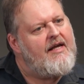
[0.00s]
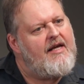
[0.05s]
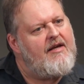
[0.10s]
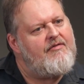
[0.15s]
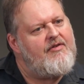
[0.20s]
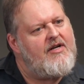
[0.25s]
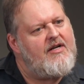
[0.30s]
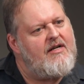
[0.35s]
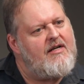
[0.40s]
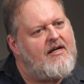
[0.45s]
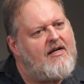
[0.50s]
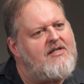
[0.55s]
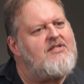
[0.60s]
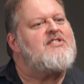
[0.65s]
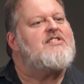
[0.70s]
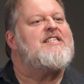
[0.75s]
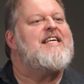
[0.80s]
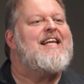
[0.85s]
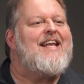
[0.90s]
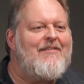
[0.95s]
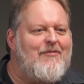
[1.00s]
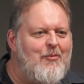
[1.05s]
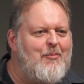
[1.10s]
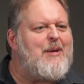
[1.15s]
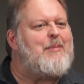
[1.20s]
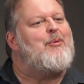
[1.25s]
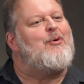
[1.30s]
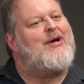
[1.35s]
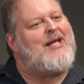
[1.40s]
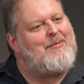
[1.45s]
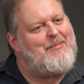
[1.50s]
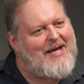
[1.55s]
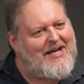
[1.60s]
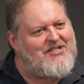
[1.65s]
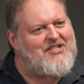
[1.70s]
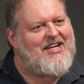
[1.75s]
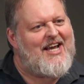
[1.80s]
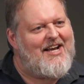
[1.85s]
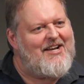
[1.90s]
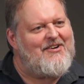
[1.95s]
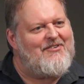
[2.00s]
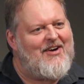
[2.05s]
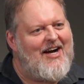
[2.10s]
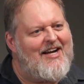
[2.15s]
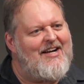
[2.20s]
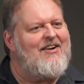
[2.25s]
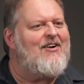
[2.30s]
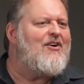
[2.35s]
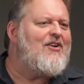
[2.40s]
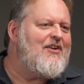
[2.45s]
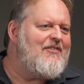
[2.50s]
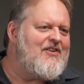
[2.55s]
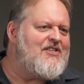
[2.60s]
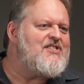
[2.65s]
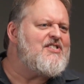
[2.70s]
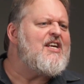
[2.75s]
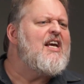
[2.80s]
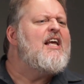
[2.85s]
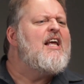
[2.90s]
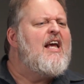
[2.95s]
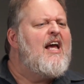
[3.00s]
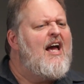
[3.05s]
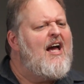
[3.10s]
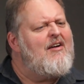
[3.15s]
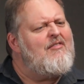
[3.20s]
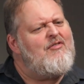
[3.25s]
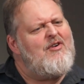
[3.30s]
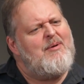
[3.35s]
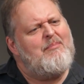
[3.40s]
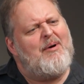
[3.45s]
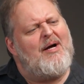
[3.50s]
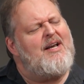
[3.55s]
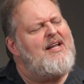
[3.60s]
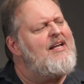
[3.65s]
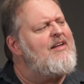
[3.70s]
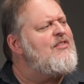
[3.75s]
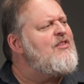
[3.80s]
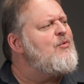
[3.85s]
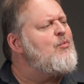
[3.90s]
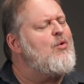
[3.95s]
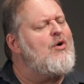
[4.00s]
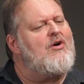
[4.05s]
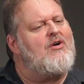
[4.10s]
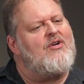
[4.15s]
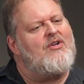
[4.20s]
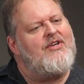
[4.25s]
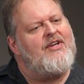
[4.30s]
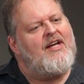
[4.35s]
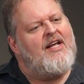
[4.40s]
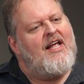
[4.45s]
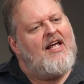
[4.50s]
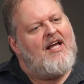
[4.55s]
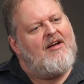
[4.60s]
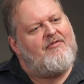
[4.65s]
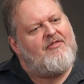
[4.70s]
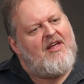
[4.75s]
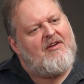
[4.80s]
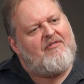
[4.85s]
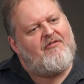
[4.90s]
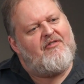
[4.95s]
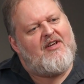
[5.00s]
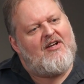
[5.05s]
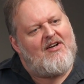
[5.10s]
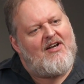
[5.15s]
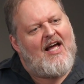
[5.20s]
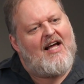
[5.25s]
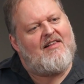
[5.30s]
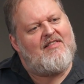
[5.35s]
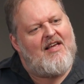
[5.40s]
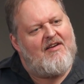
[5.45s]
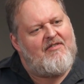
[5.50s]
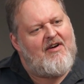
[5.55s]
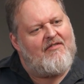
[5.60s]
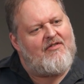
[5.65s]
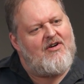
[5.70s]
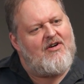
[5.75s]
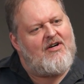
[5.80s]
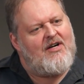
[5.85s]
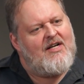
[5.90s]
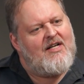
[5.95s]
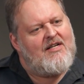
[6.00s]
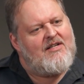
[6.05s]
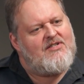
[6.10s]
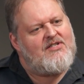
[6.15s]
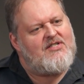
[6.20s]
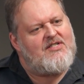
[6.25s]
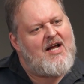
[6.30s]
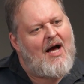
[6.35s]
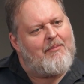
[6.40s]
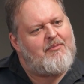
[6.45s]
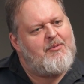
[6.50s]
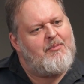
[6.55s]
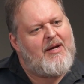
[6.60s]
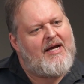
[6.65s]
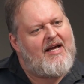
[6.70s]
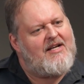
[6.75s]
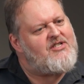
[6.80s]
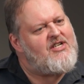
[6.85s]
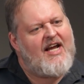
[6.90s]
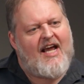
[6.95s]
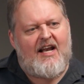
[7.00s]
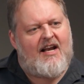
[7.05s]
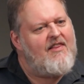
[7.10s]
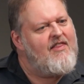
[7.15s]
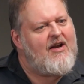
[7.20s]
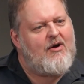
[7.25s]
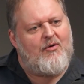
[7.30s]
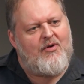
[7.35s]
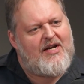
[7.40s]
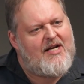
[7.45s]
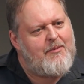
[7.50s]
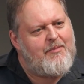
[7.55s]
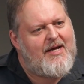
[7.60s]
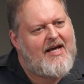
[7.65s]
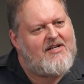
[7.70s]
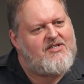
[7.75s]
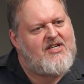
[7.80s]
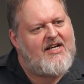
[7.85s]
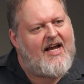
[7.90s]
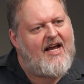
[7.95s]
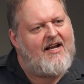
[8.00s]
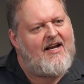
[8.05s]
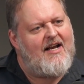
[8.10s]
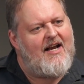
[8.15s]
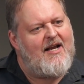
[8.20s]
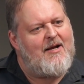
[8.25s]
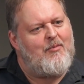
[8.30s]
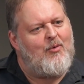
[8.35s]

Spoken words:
even us C-level people can be educated, right? All of us, everybody in the world, if they feel like they've ever stopped being educated, they don't need to be educated